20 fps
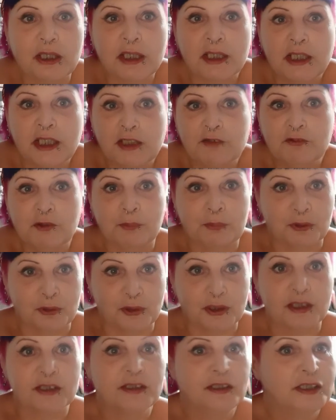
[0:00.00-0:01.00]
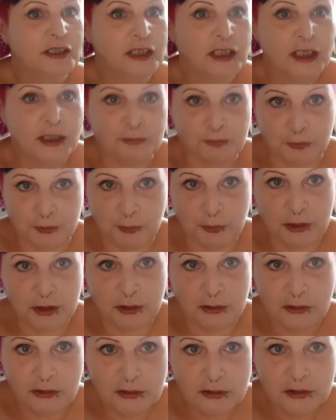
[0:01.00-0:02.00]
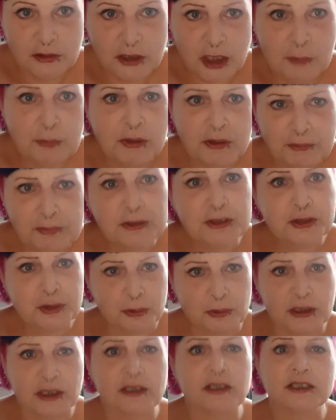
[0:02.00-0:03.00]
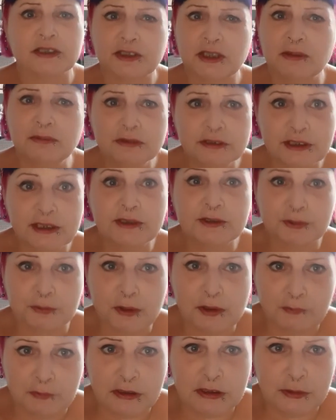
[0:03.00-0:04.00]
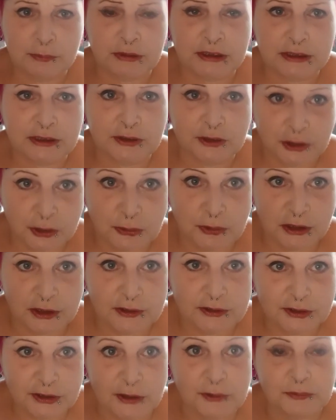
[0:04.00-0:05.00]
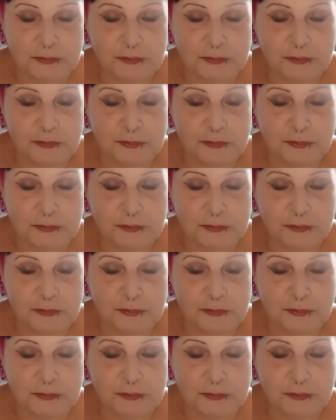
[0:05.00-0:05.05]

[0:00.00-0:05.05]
I have a book everywhere. Apart from the toilet. I don't tend to write recipes in the toilet.